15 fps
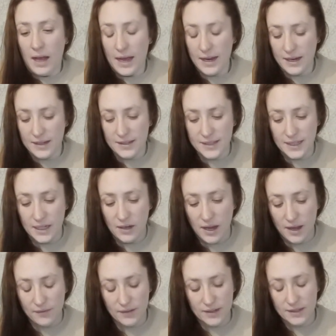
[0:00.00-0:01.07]
I can see you're
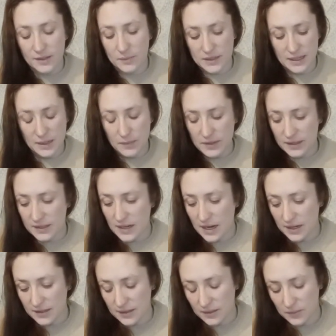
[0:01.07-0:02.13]
having some sleepless
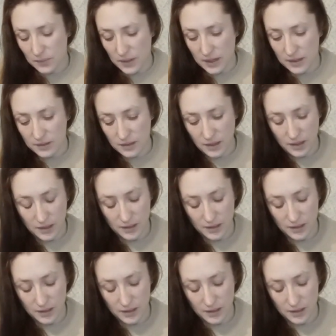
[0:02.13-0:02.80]
nights as well.